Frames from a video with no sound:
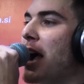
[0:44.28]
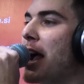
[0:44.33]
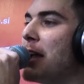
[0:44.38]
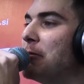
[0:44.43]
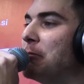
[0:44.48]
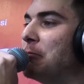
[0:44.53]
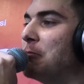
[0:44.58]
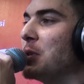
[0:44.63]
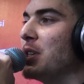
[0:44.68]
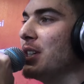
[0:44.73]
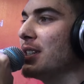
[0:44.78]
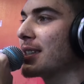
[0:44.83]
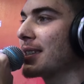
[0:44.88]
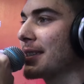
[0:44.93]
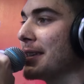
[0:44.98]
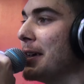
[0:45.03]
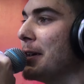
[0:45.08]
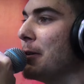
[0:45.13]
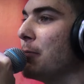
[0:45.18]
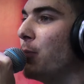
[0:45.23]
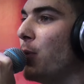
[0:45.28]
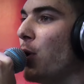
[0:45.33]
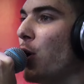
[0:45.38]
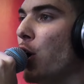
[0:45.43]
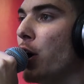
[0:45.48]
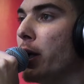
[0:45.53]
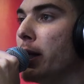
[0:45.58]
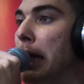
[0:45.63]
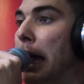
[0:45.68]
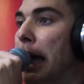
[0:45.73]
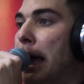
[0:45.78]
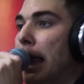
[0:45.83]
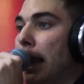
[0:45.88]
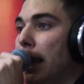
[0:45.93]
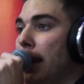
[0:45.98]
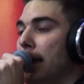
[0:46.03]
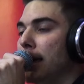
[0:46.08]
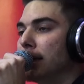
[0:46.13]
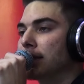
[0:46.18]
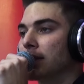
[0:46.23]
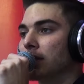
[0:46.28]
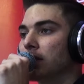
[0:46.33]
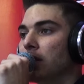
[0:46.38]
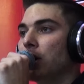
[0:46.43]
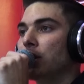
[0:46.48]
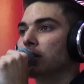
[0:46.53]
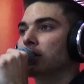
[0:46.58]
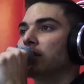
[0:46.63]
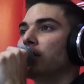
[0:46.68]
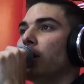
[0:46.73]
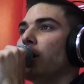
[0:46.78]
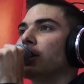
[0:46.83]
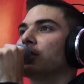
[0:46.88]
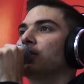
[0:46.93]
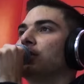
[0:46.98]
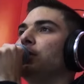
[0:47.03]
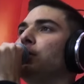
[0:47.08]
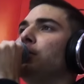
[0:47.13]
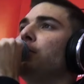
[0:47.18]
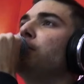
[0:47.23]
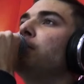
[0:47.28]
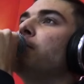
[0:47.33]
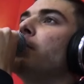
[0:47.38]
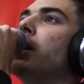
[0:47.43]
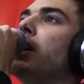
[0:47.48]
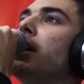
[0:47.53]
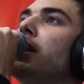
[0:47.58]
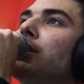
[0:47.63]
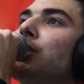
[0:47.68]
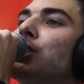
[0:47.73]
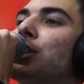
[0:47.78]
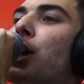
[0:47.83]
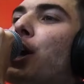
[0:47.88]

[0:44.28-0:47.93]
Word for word: mind me. Say, boy, let's not talk too much.